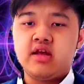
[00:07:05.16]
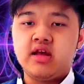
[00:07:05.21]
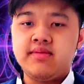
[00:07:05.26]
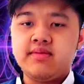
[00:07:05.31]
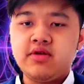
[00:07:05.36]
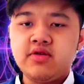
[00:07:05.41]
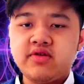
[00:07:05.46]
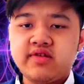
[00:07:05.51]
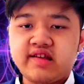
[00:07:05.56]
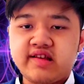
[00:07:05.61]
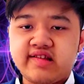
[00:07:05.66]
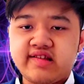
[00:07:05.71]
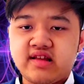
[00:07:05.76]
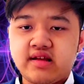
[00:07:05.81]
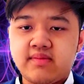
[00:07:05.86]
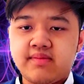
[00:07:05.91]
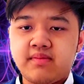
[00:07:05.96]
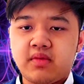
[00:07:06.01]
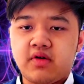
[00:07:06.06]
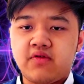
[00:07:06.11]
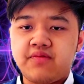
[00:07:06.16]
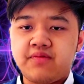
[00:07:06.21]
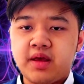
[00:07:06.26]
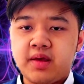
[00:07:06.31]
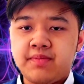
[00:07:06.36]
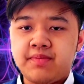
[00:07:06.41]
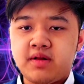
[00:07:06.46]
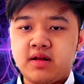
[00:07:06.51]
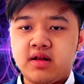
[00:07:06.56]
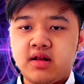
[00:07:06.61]
the immune system of
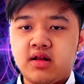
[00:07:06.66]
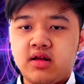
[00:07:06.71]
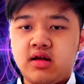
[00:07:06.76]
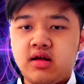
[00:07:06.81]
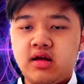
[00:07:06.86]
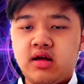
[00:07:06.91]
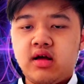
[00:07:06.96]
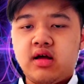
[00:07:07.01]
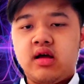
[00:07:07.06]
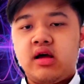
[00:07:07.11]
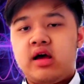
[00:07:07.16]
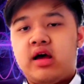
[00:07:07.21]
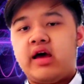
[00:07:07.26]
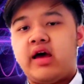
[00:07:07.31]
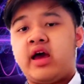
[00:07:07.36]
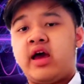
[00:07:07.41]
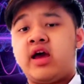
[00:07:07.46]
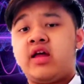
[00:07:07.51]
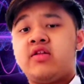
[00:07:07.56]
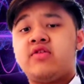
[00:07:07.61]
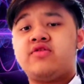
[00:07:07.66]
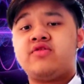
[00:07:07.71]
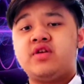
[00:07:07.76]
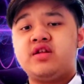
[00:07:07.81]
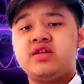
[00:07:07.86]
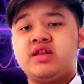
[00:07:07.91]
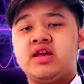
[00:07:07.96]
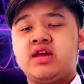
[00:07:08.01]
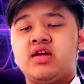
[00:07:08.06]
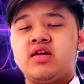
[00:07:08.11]
people, and
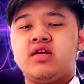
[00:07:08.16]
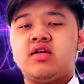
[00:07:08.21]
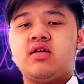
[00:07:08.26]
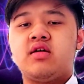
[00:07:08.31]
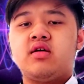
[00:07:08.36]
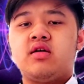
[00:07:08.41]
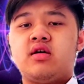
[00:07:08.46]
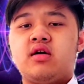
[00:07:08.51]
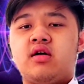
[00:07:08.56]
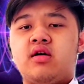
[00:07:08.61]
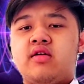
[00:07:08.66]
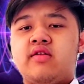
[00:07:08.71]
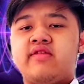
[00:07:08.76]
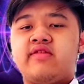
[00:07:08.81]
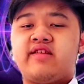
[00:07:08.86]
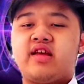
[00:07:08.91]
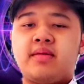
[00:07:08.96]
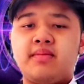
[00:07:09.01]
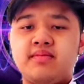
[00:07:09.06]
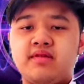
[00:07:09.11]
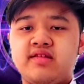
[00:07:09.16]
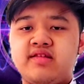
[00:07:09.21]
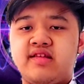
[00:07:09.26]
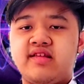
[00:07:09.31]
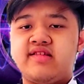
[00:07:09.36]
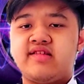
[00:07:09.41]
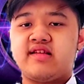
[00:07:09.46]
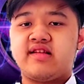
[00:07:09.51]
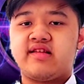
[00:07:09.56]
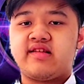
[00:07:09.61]
treating some
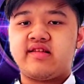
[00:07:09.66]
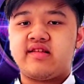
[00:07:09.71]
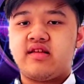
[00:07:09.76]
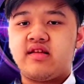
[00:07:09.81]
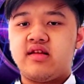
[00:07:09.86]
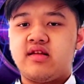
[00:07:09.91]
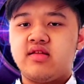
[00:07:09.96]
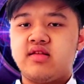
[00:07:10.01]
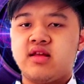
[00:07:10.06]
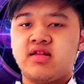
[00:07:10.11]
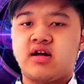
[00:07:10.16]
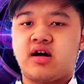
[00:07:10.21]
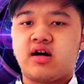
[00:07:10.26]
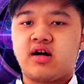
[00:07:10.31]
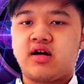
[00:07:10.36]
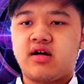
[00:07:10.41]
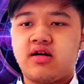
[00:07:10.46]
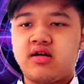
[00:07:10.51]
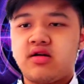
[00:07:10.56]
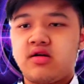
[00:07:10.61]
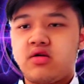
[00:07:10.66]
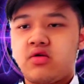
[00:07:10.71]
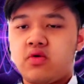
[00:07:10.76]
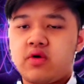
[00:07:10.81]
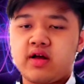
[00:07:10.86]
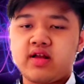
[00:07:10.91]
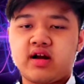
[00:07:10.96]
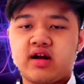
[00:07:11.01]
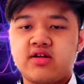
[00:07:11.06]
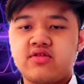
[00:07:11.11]
diseases that are
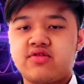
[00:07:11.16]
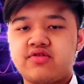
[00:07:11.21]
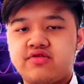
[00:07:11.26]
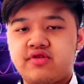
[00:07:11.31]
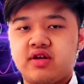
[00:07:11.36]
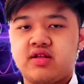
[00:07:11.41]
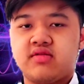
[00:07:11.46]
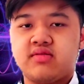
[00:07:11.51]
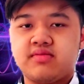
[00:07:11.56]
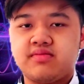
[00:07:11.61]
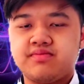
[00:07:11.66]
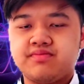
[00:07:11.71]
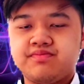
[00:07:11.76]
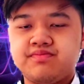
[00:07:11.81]
quite hard to treat.